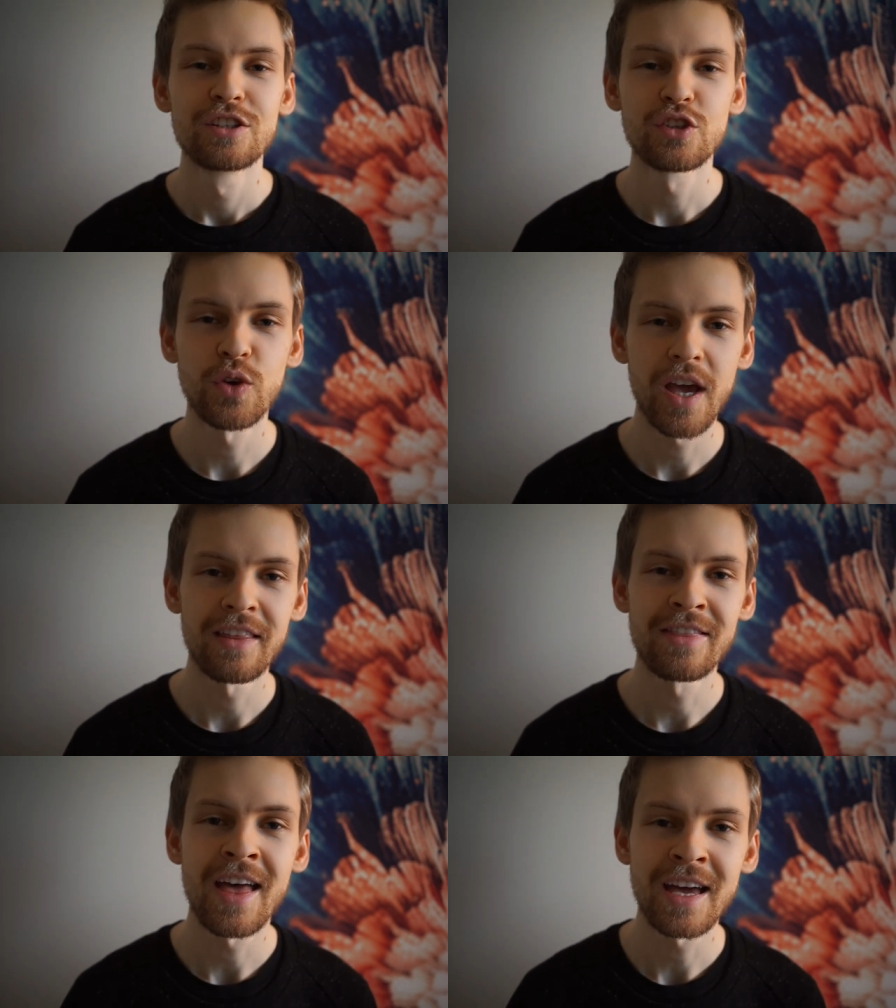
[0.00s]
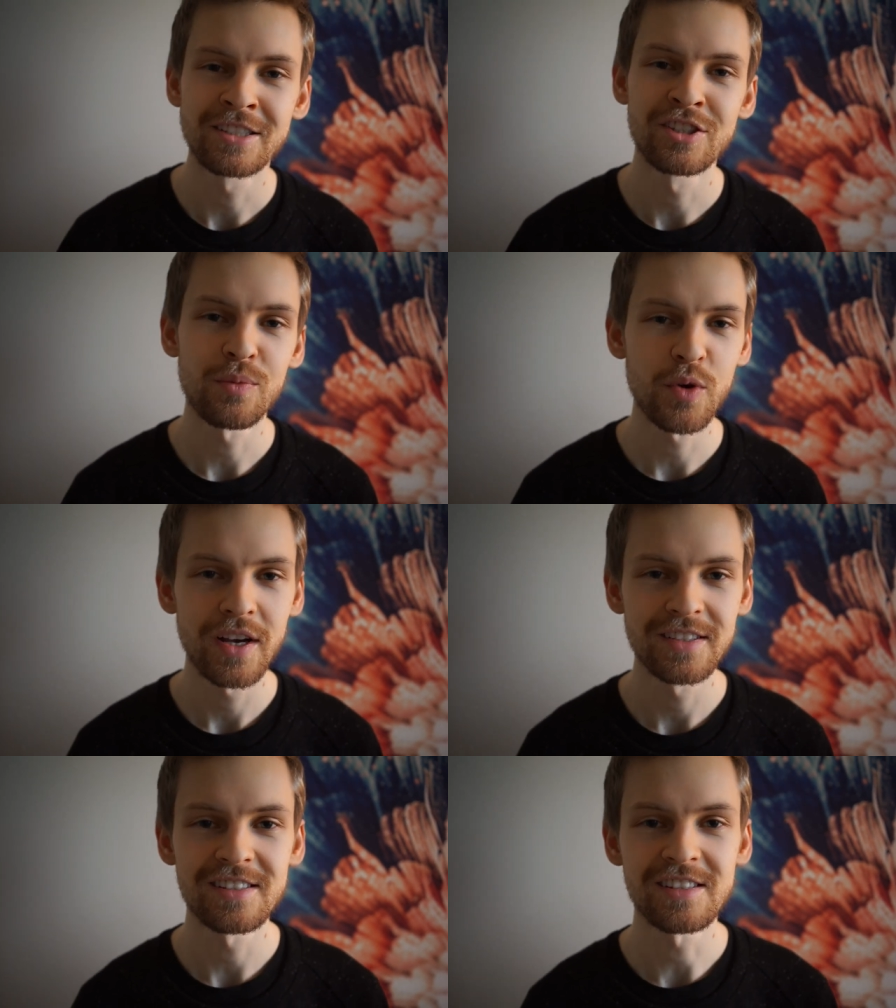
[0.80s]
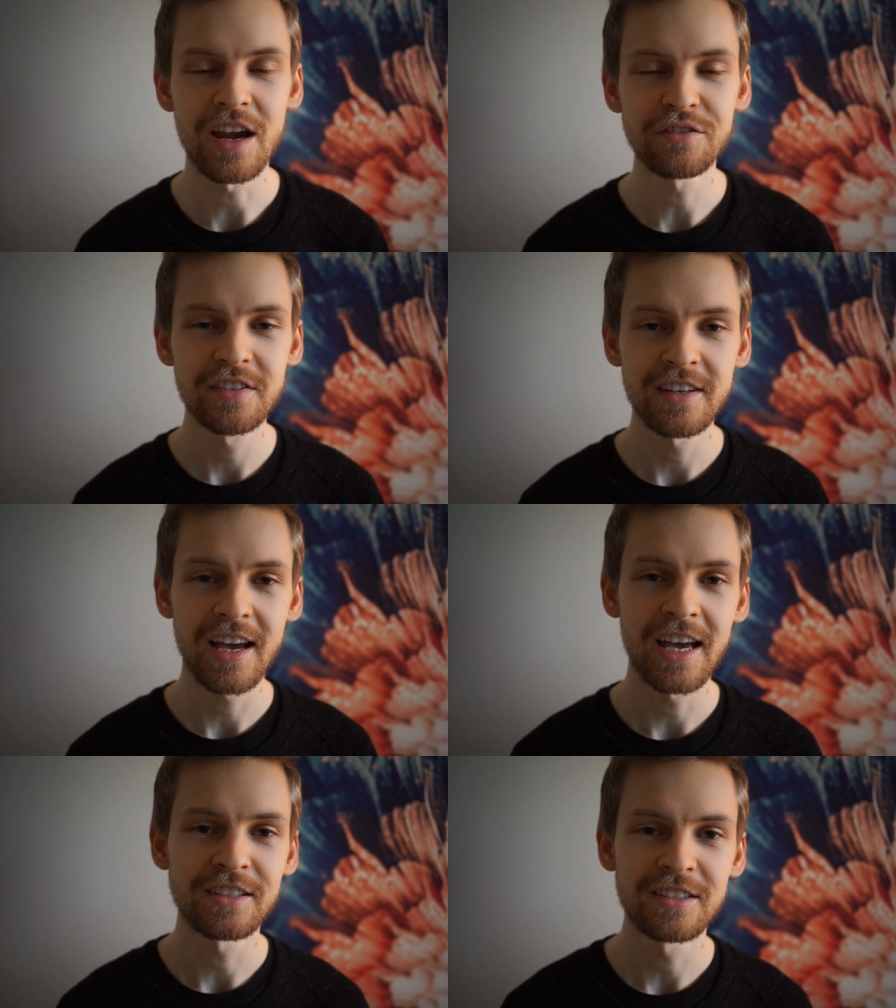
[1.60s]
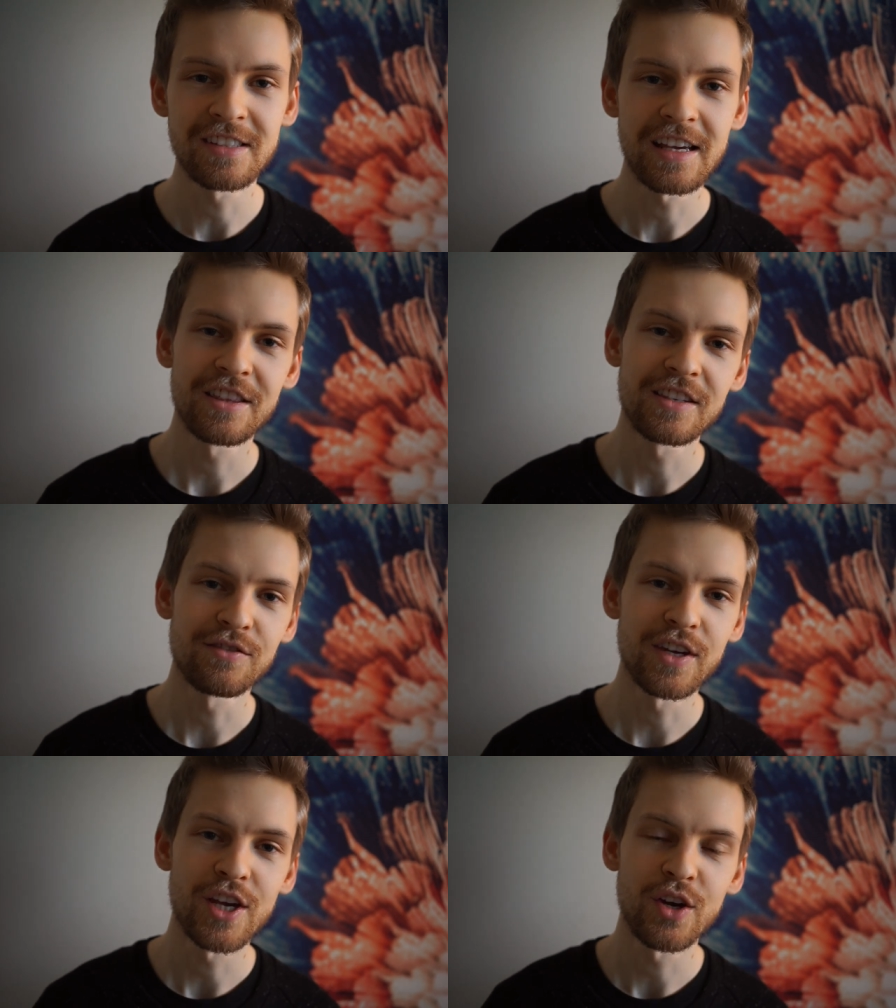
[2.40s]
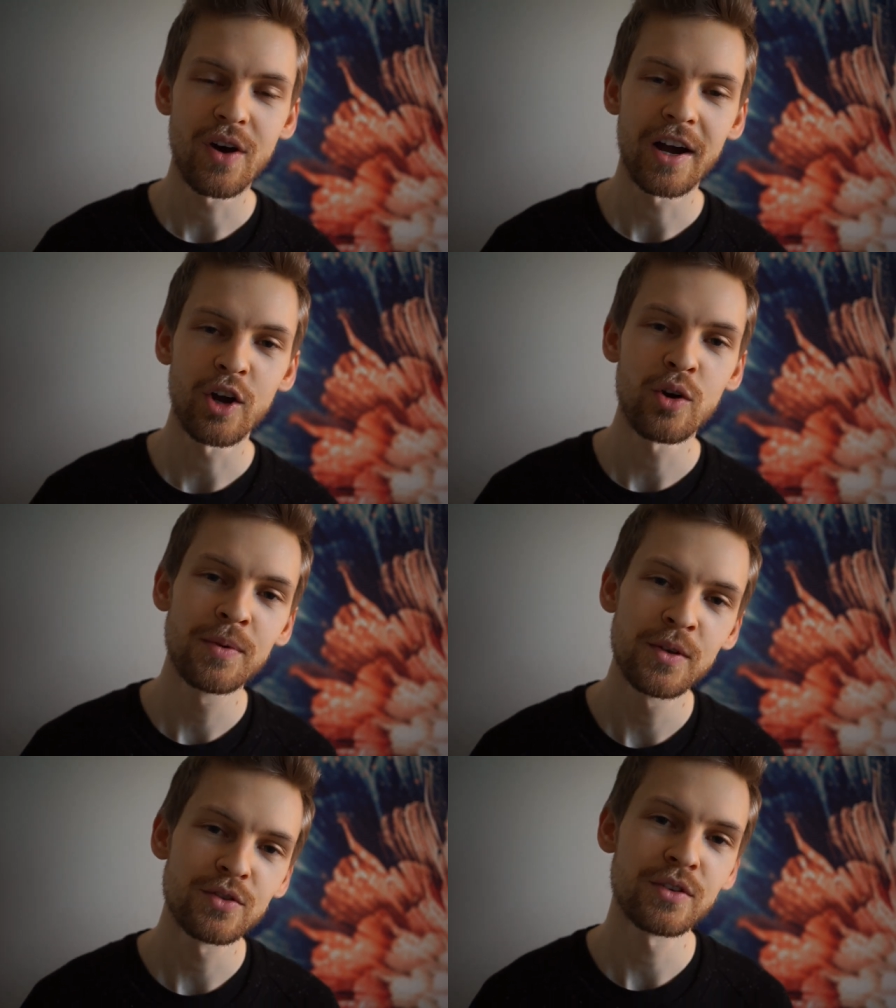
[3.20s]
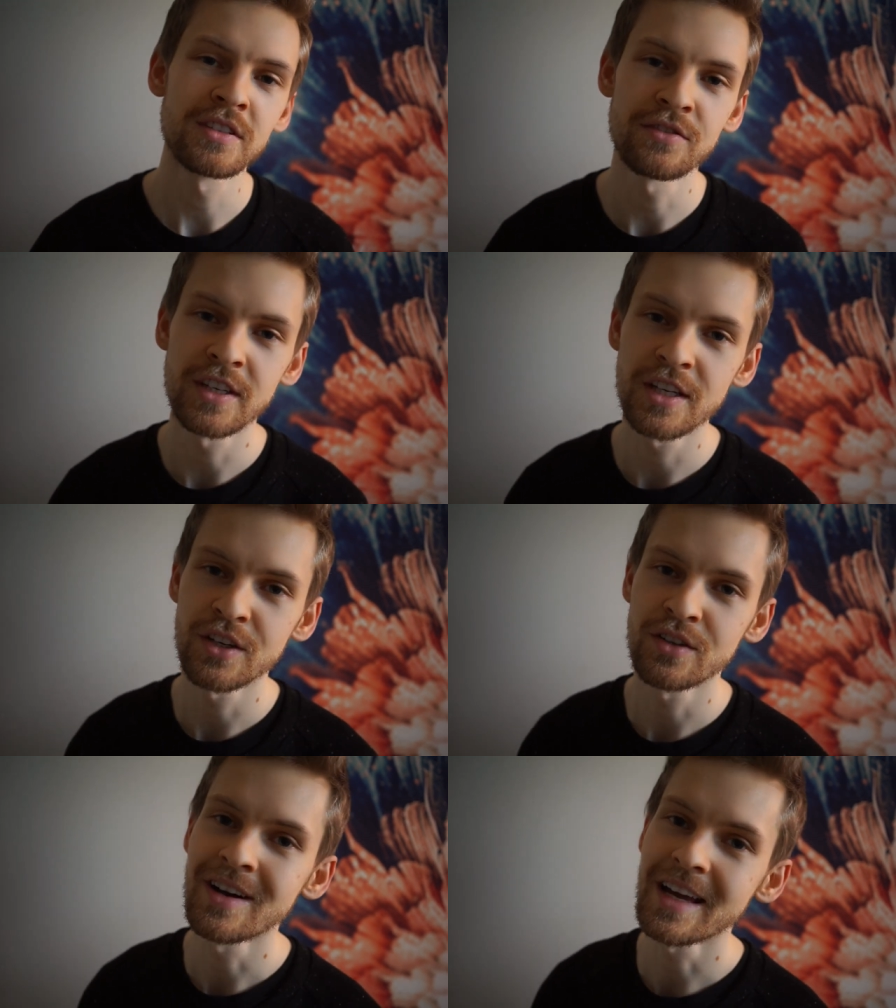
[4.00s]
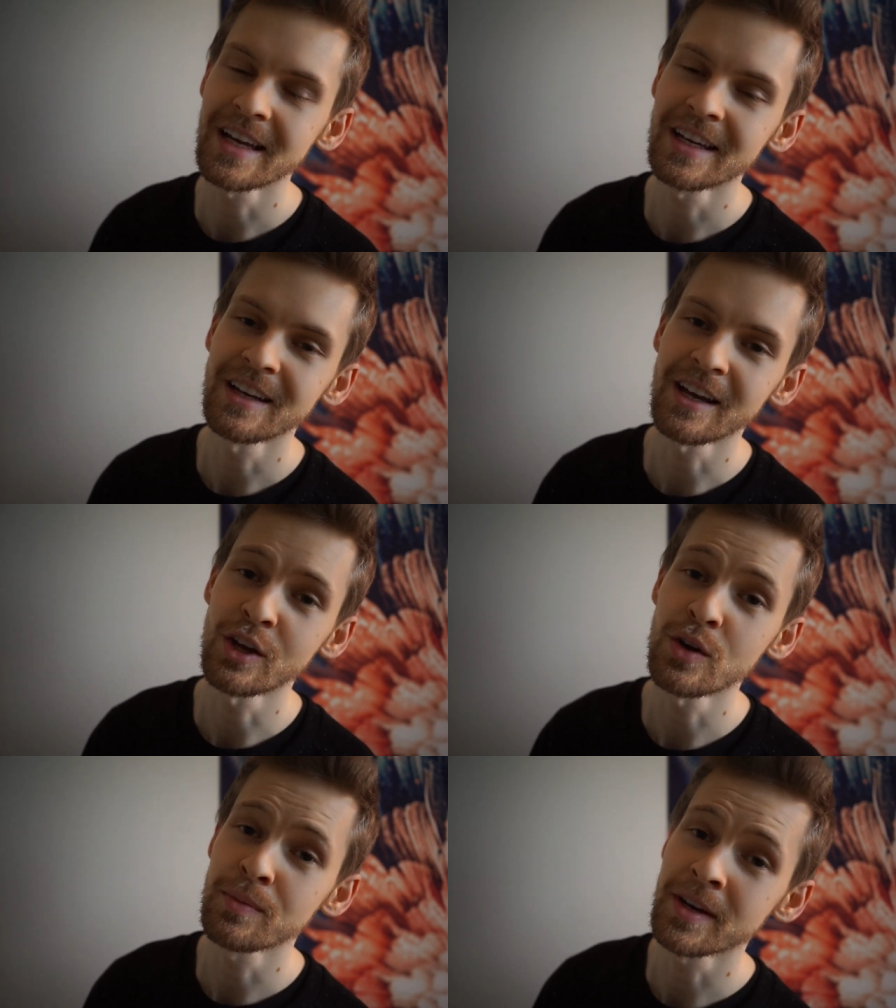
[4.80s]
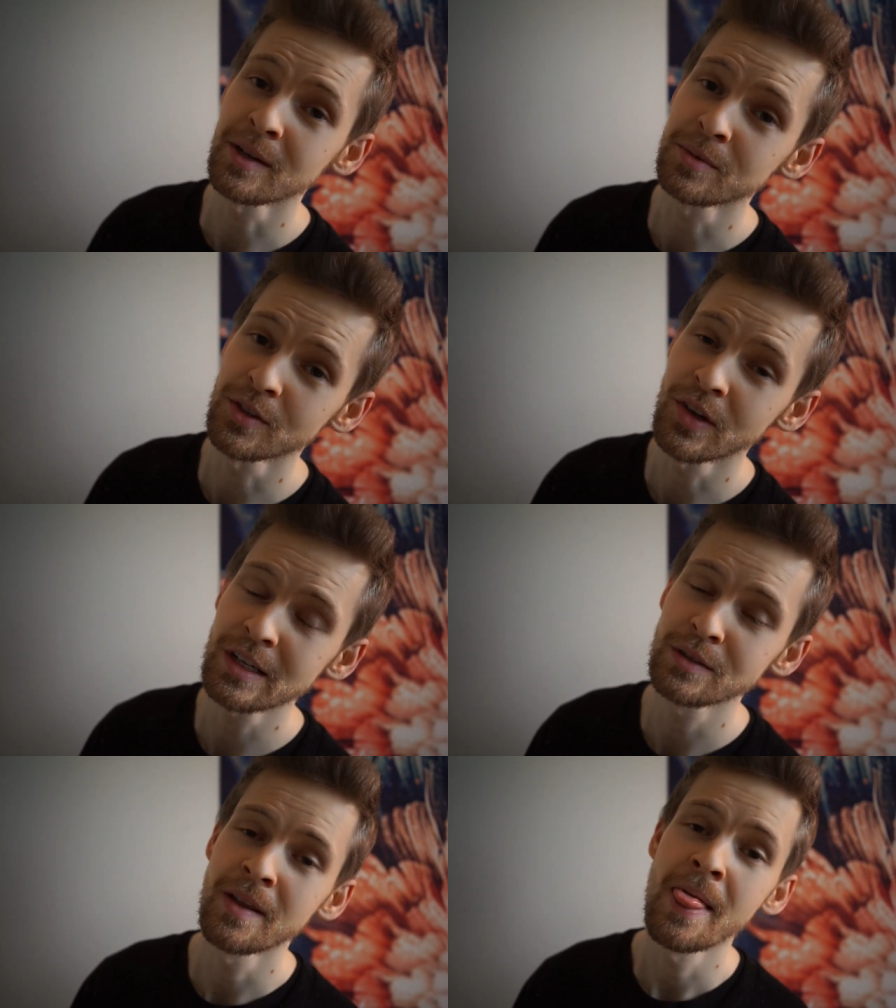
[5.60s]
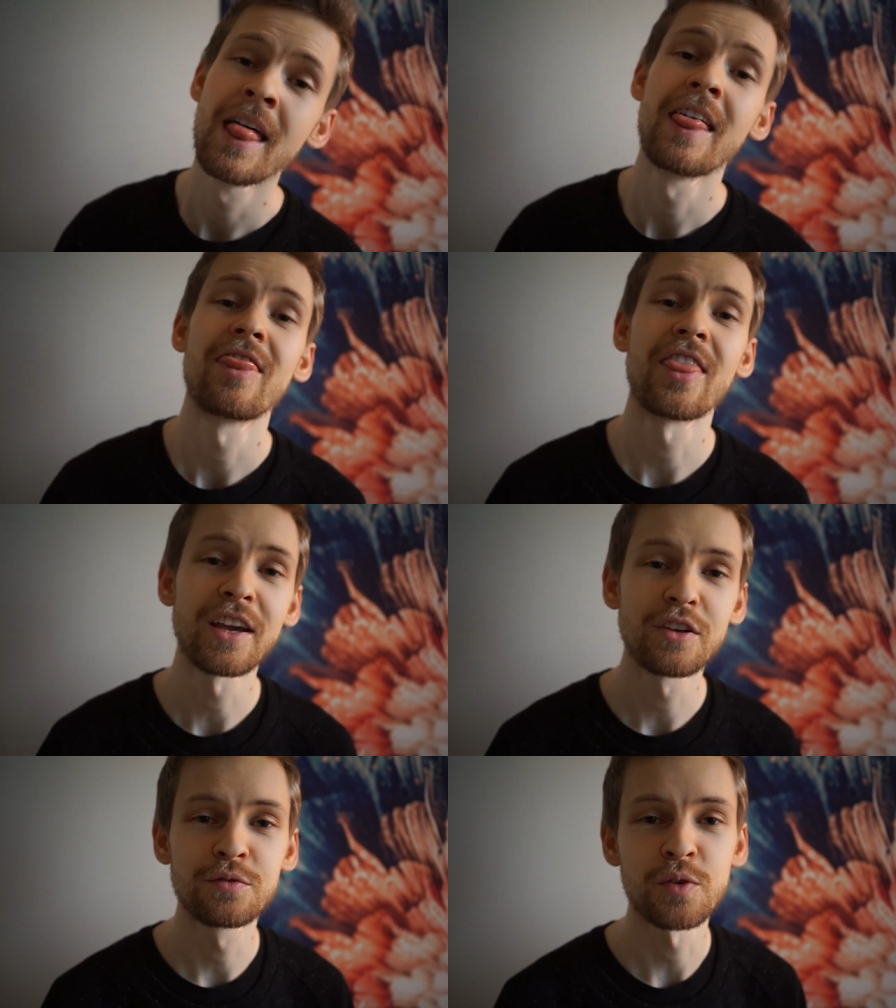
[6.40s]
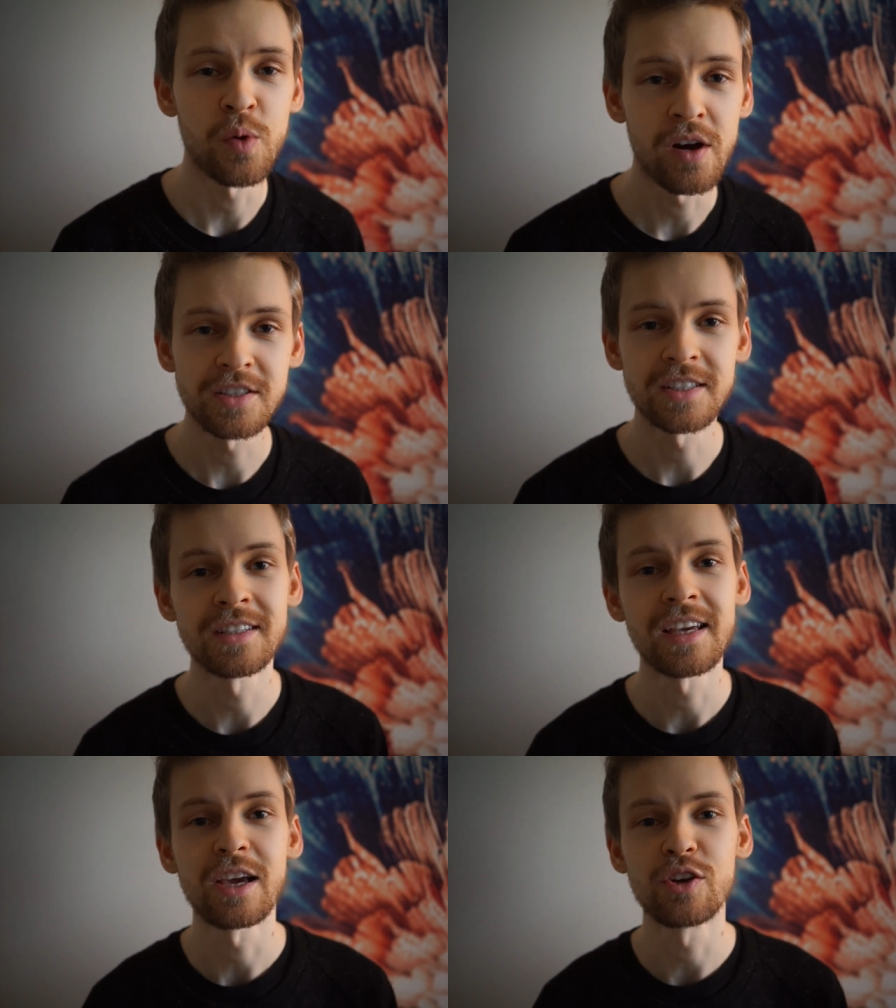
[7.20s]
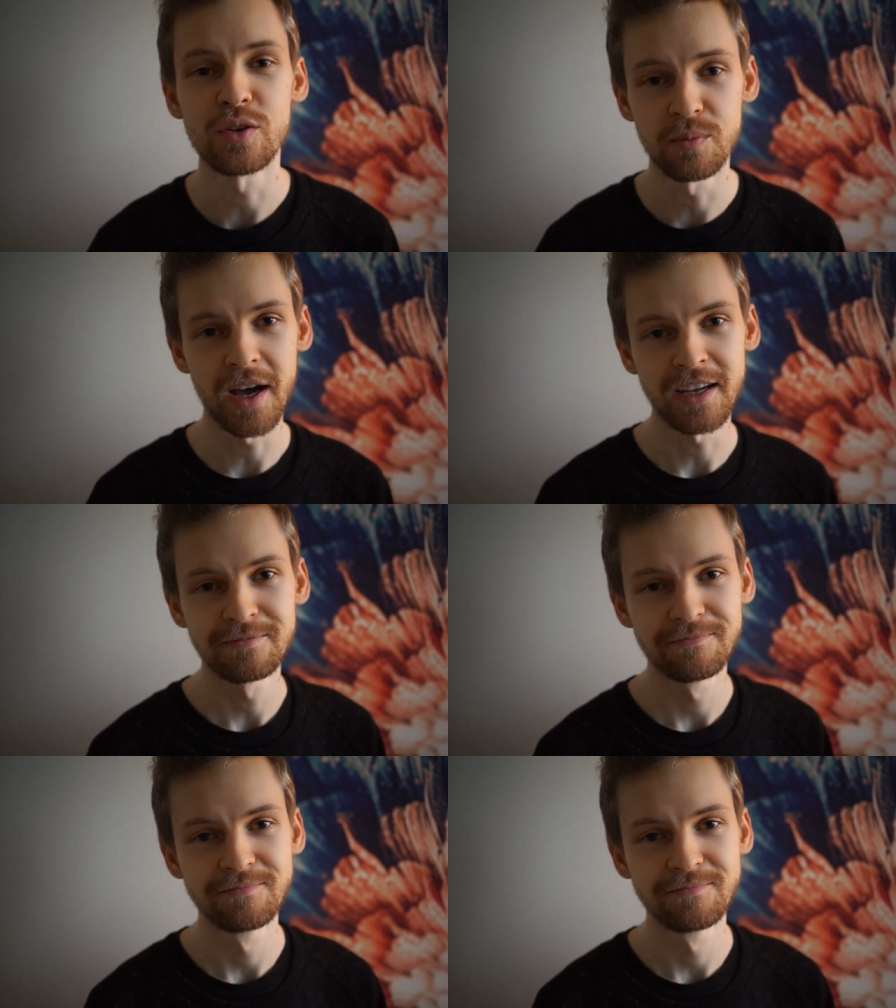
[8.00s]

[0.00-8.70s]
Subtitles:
So yeah, that summarizes everything I had to say in this video. I hope you enjoyed this video and I hope it helps you out. Thank you for watching. Goodbye.